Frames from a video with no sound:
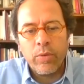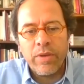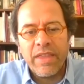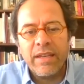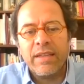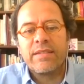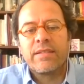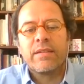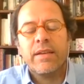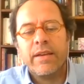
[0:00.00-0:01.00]
Within
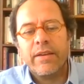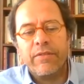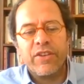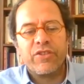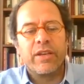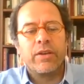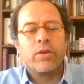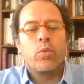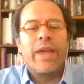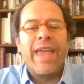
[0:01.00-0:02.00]
this vision,
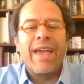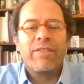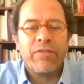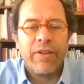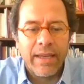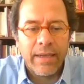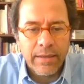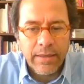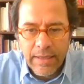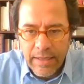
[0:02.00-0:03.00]
we have
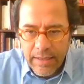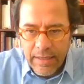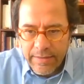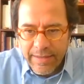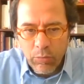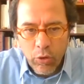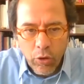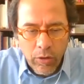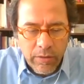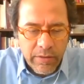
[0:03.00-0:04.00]
defined some
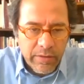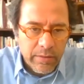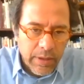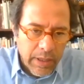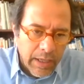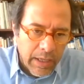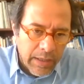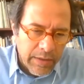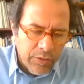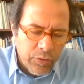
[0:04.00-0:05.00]
goals.
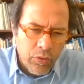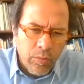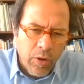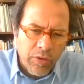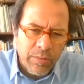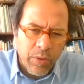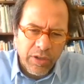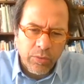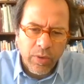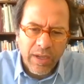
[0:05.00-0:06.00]
The two most
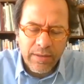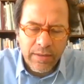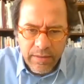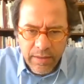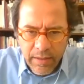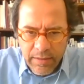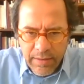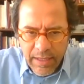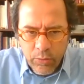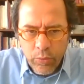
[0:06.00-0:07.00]
important ones is
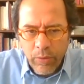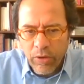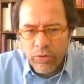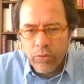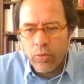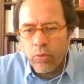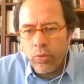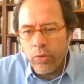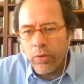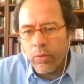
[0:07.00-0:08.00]
that we want
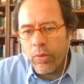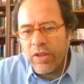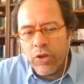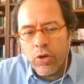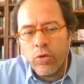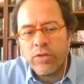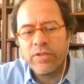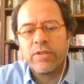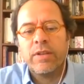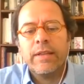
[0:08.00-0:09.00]
to
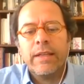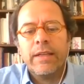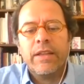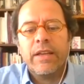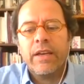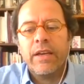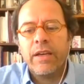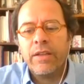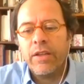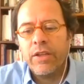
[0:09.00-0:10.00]
reduce
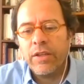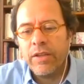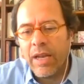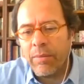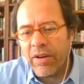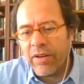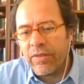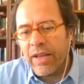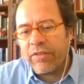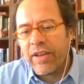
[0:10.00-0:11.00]
the
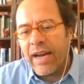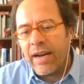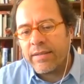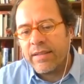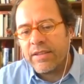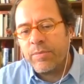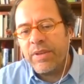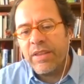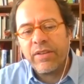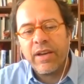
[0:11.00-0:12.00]
number of cars and the
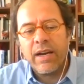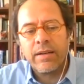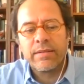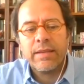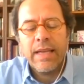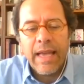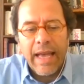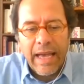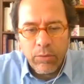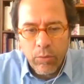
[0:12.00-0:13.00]
speed of cars,
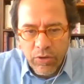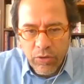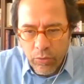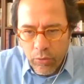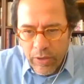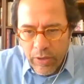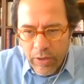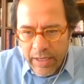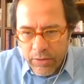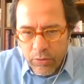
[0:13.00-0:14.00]
and we want
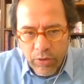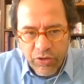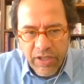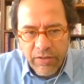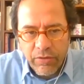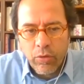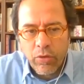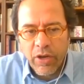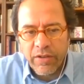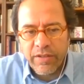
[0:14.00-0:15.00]
to
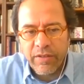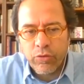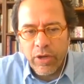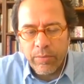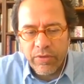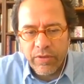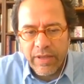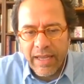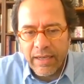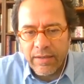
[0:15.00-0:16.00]
achieve 2/3 of
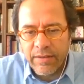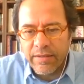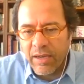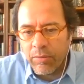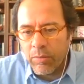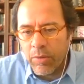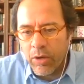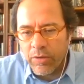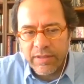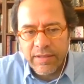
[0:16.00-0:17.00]
trips done in sustainable
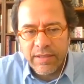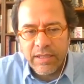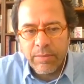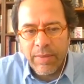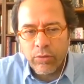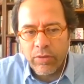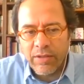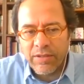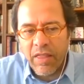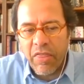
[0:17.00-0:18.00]
modes in the city by
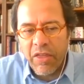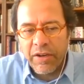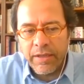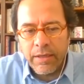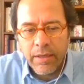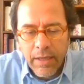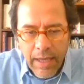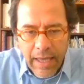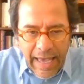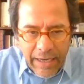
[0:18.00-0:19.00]
2030.
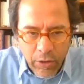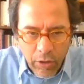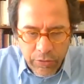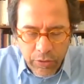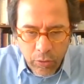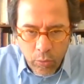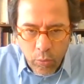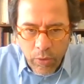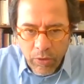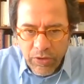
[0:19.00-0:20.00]
And also
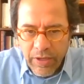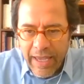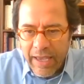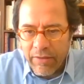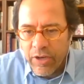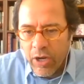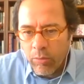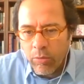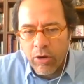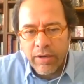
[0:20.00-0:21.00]
we want to have
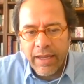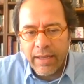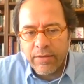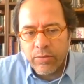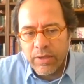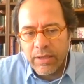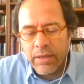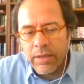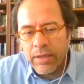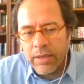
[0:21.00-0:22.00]
no more deaths
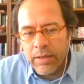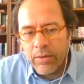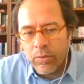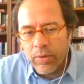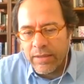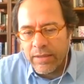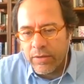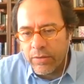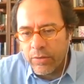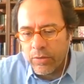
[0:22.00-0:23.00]

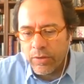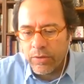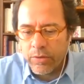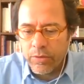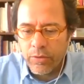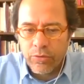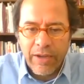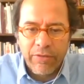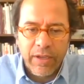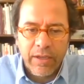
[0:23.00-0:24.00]
related to
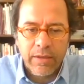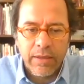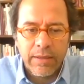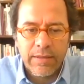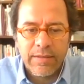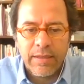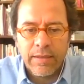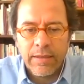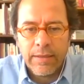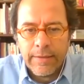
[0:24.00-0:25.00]
traffic in the
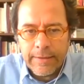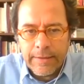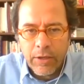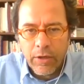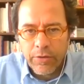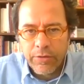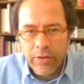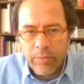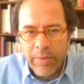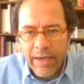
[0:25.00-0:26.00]
city
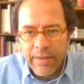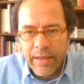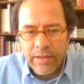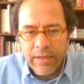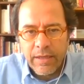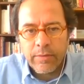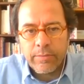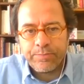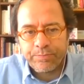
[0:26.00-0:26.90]
also by that year.